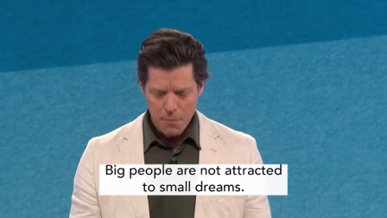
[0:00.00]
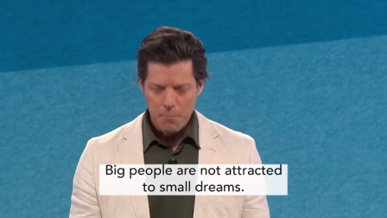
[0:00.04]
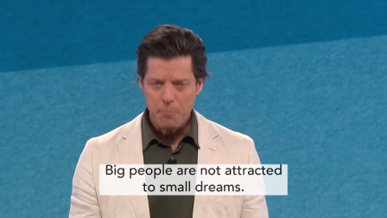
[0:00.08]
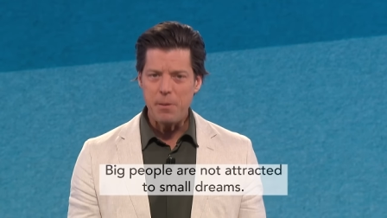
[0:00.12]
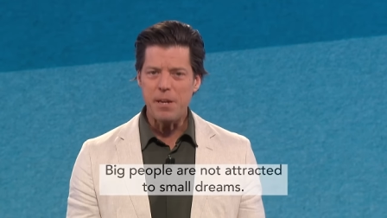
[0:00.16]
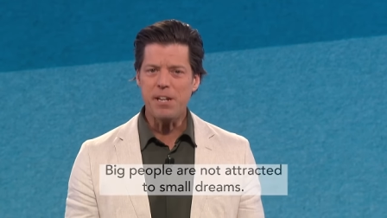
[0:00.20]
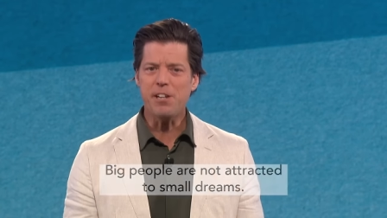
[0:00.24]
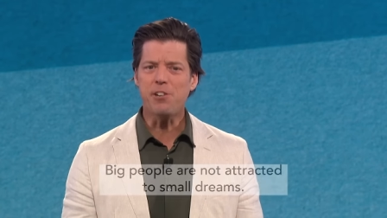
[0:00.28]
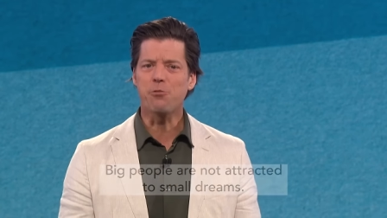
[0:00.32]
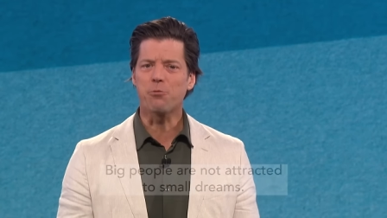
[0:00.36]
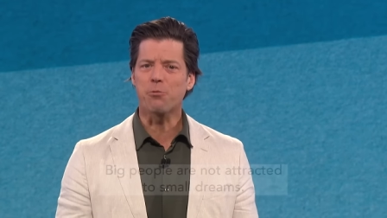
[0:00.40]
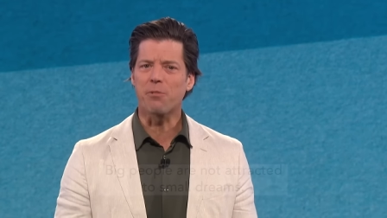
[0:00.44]

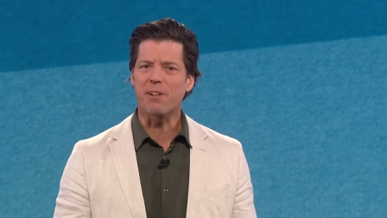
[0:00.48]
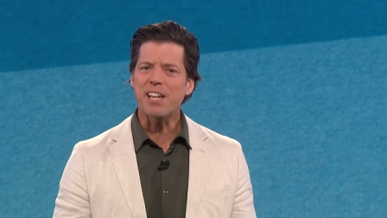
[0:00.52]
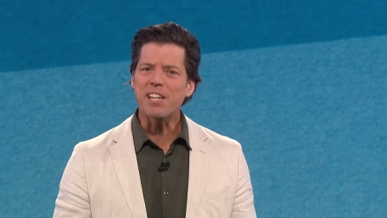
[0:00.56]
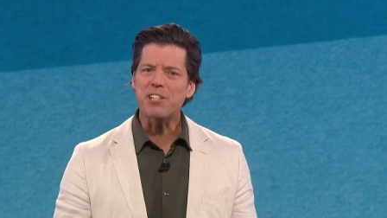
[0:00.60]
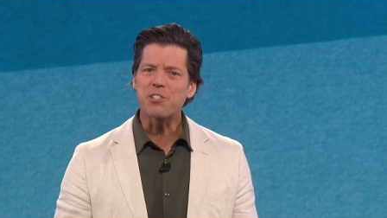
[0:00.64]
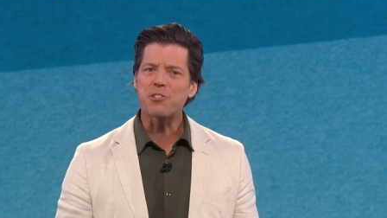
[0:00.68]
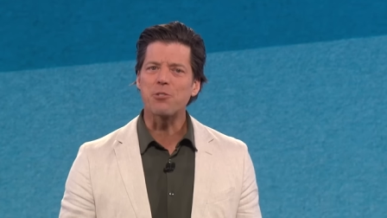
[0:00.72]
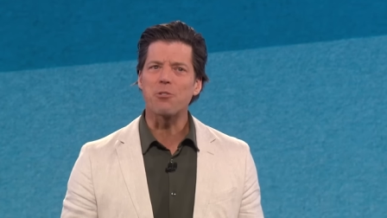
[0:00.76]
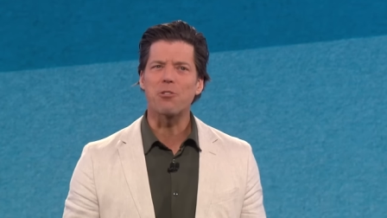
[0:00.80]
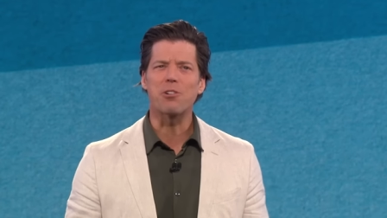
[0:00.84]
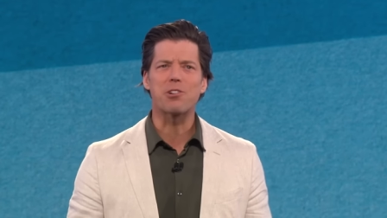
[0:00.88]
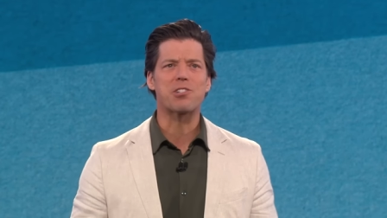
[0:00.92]
Big
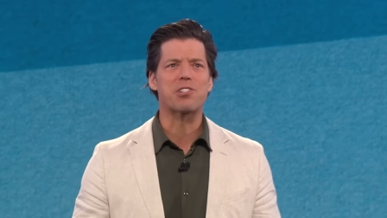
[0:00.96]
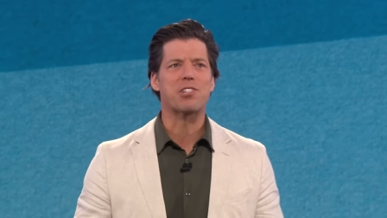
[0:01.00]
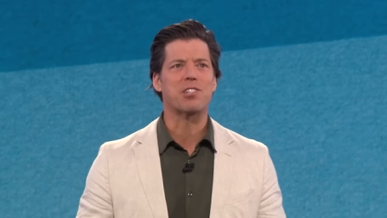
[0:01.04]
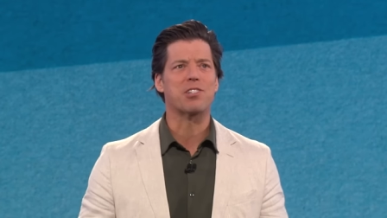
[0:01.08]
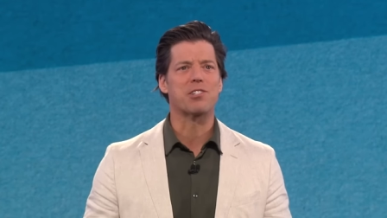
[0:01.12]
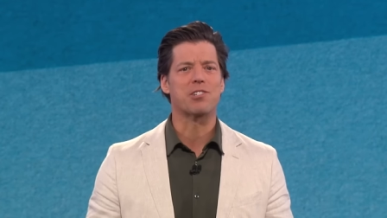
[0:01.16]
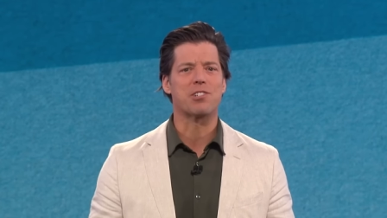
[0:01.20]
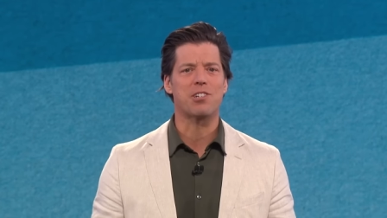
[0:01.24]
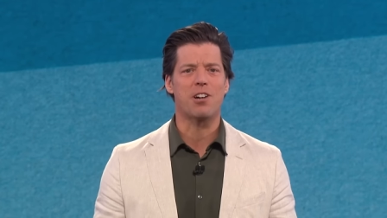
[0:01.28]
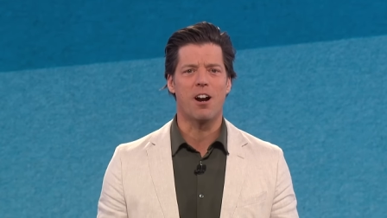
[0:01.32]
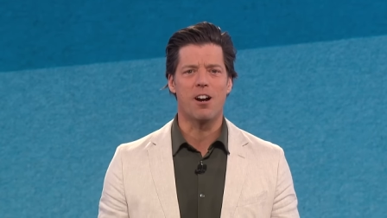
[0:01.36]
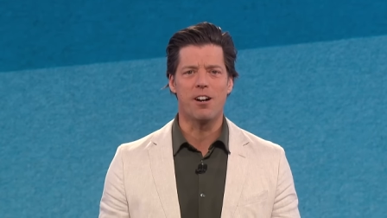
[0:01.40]

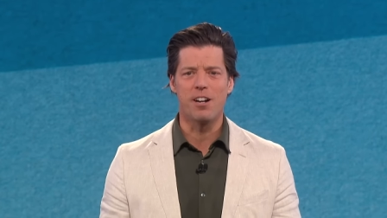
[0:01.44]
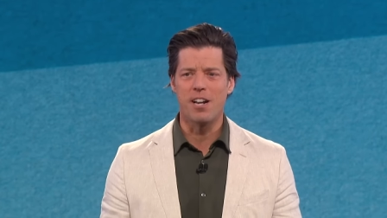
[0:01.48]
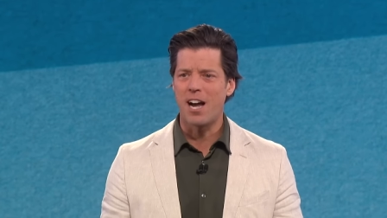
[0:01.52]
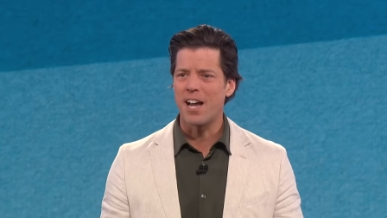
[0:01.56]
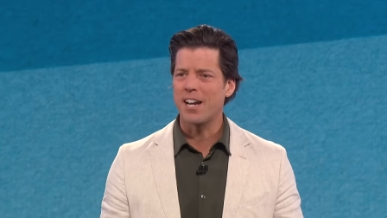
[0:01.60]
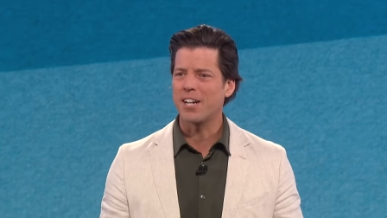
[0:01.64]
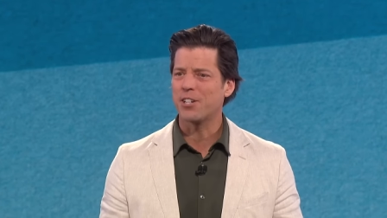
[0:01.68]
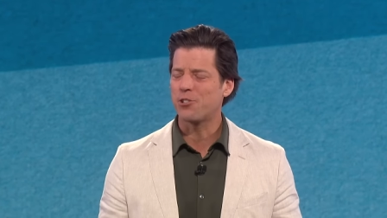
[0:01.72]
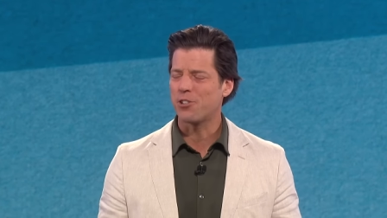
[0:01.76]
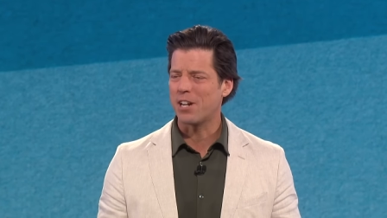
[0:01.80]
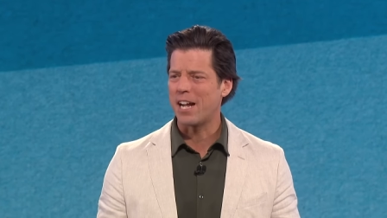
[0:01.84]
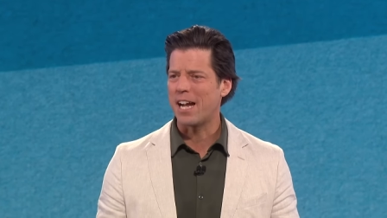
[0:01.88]
resources are
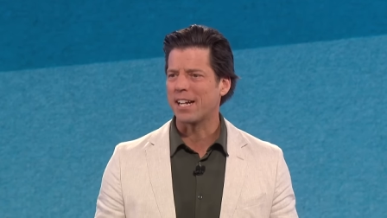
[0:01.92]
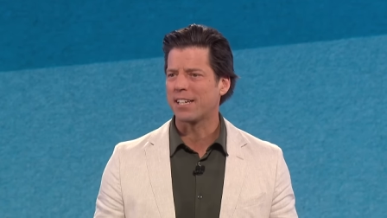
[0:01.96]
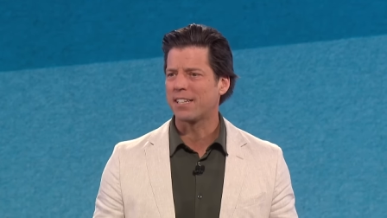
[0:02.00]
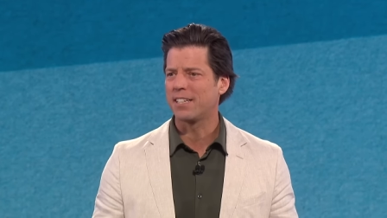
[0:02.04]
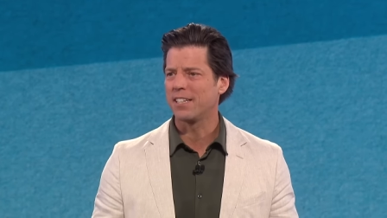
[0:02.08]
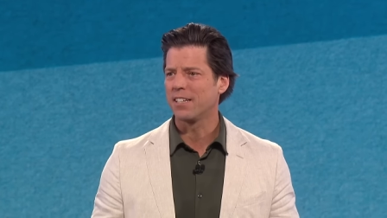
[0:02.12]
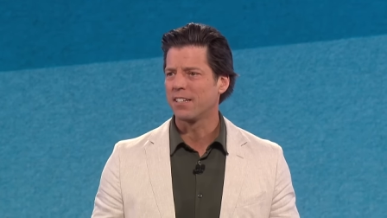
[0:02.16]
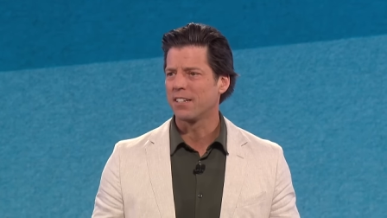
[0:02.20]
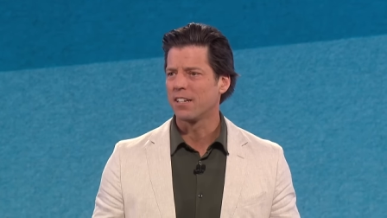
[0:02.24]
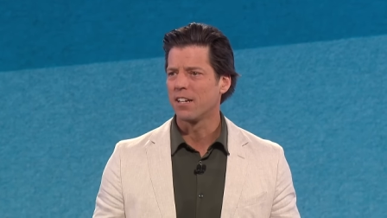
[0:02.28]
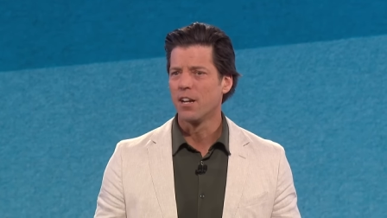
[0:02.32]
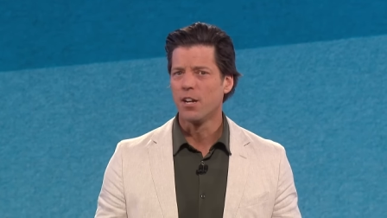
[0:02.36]
not
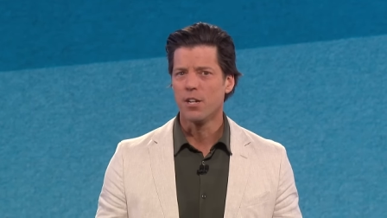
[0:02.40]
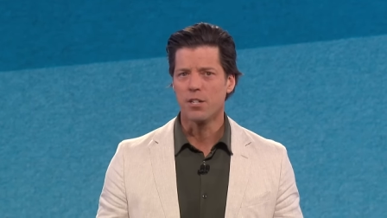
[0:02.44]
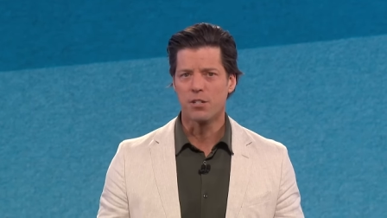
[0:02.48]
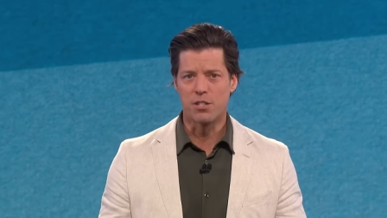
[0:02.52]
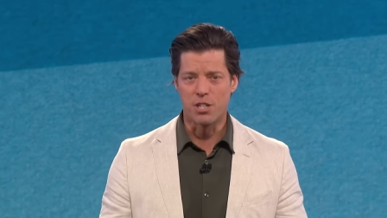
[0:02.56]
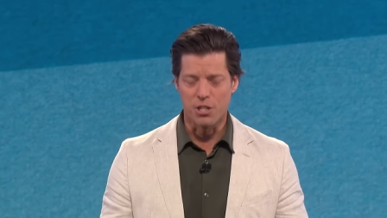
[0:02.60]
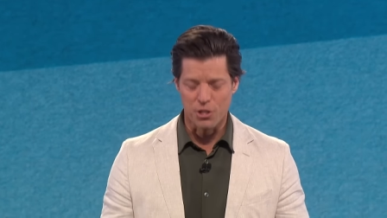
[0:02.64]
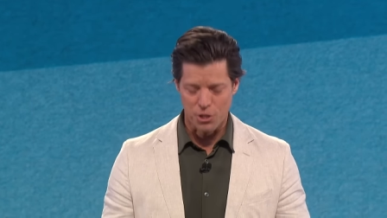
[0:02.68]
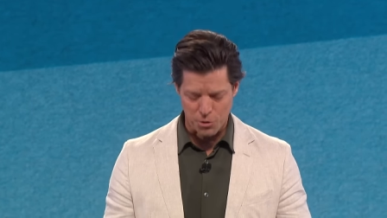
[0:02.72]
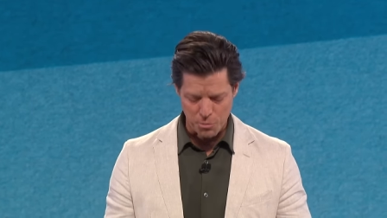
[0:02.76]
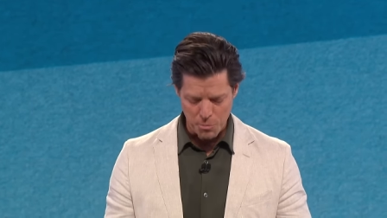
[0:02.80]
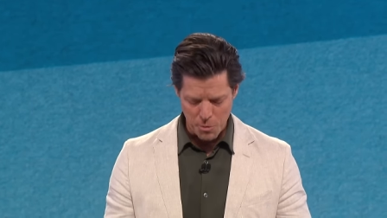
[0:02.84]
attracted
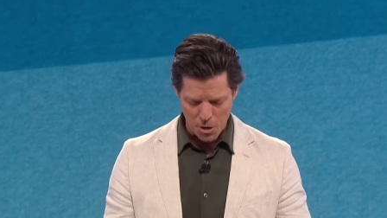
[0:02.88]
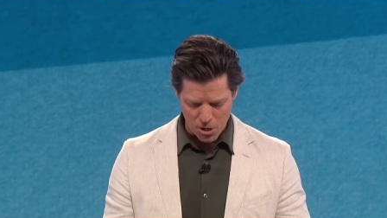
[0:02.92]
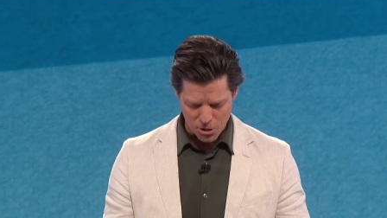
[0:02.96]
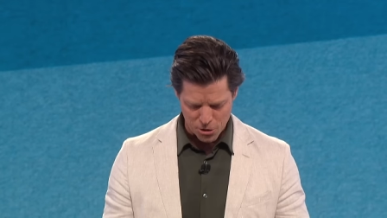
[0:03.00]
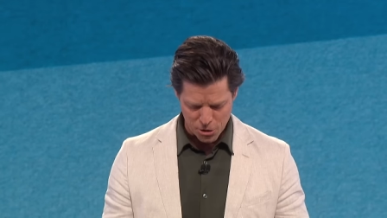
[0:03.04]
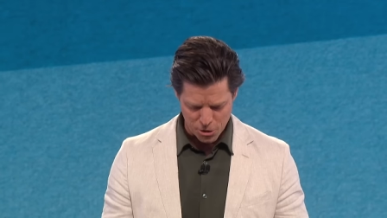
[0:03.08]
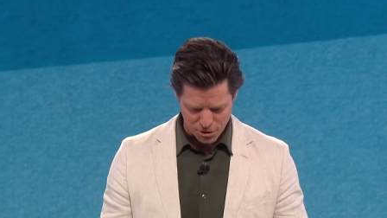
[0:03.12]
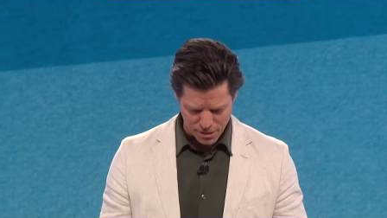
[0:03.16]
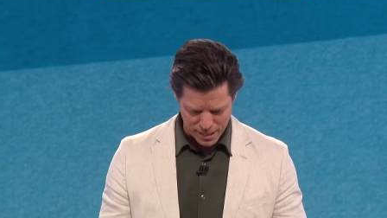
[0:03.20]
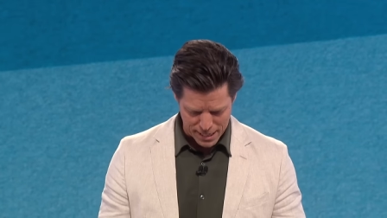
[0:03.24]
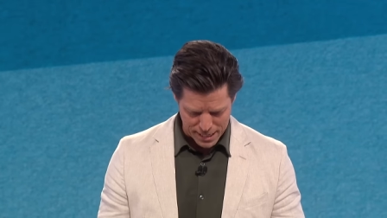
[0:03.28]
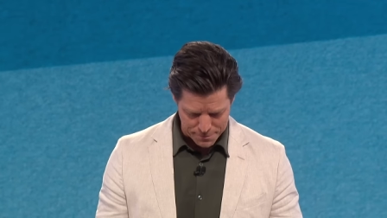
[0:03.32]
to small
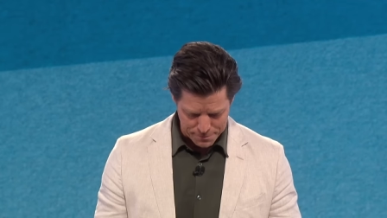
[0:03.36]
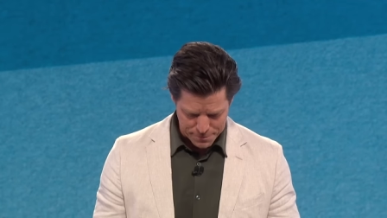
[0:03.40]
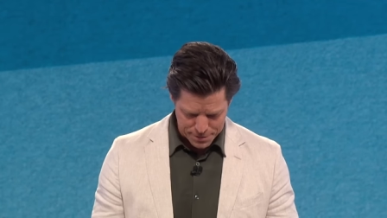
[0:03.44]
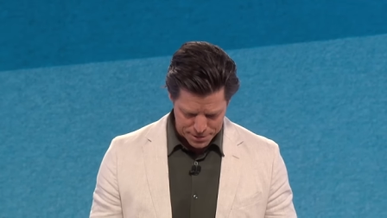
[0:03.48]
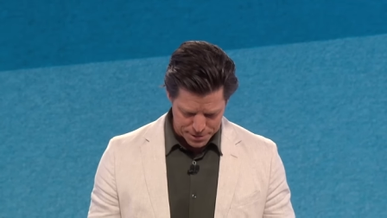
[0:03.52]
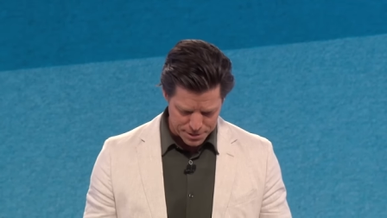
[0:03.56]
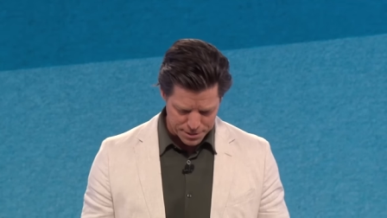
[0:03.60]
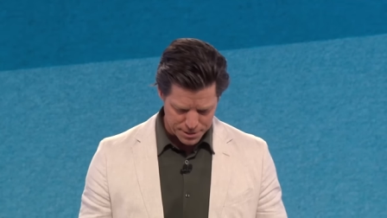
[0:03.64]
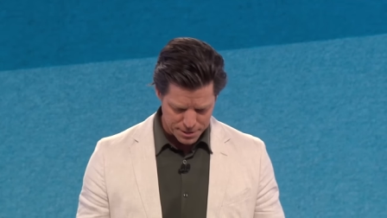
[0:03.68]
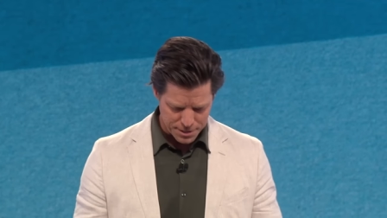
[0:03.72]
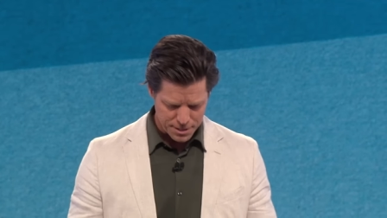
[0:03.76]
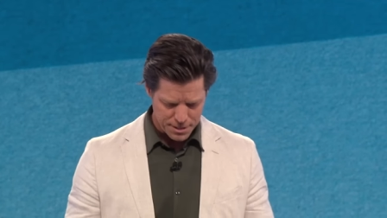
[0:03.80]

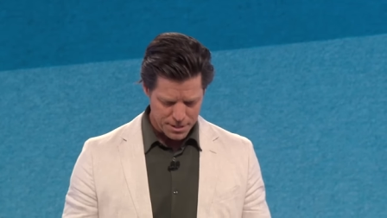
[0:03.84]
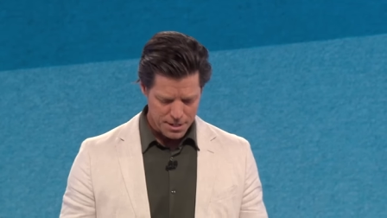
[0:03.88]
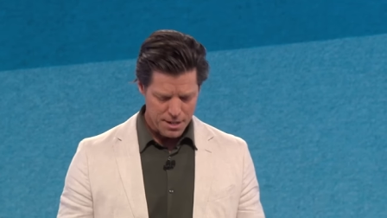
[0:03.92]
dreams.